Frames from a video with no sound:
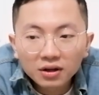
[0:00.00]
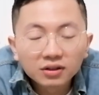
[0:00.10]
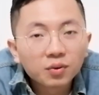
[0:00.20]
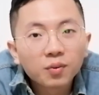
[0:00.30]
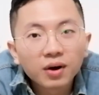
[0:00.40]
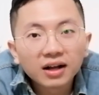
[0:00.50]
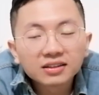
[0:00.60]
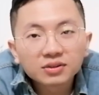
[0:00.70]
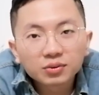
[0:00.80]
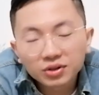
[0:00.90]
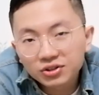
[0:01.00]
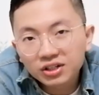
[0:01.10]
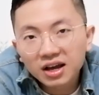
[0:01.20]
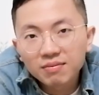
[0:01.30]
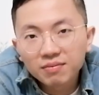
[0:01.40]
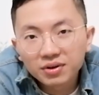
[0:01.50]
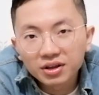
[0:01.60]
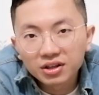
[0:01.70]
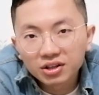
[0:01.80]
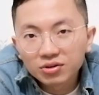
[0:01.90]
The one which can
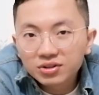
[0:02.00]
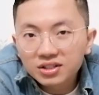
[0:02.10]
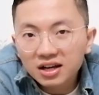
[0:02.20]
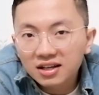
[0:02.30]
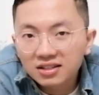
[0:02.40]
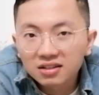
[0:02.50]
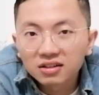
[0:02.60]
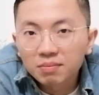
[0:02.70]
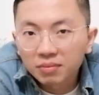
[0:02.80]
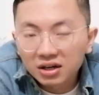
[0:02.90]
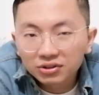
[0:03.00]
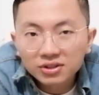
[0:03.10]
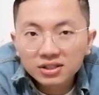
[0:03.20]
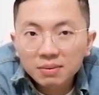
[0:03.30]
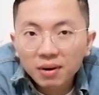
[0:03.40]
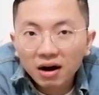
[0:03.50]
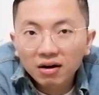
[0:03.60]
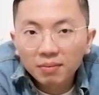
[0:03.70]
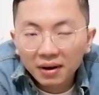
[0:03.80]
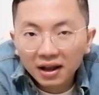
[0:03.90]
be used as an emergency
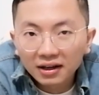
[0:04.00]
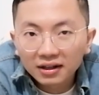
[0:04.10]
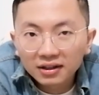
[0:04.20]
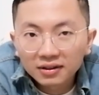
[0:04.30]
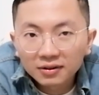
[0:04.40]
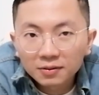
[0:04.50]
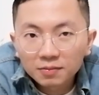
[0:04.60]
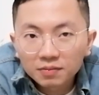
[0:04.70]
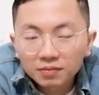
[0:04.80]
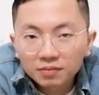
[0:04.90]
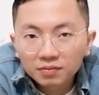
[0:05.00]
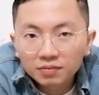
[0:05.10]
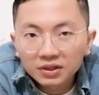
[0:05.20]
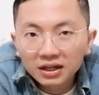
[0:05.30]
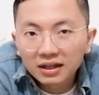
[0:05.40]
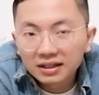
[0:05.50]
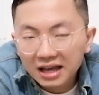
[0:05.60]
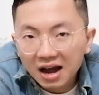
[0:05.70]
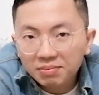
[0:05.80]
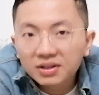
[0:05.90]
power bank.
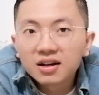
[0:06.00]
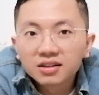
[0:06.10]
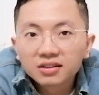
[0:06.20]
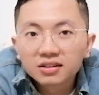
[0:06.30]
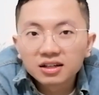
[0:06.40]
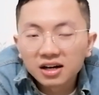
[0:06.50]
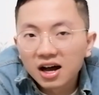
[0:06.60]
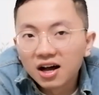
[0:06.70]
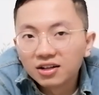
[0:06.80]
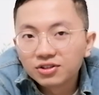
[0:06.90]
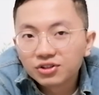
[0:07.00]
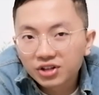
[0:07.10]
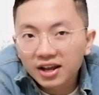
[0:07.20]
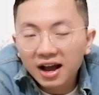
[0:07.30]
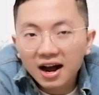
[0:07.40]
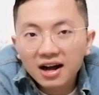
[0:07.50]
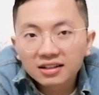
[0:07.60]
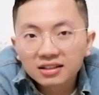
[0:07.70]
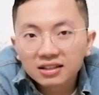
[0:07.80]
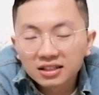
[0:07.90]
Yep, the
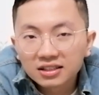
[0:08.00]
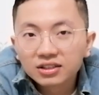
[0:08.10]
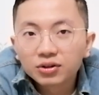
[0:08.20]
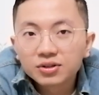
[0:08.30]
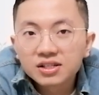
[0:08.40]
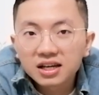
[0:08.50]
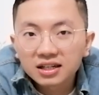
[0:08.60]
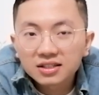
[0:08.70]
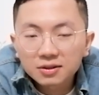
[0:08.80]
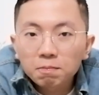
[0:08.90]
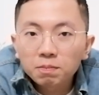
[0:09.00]
JR-T06.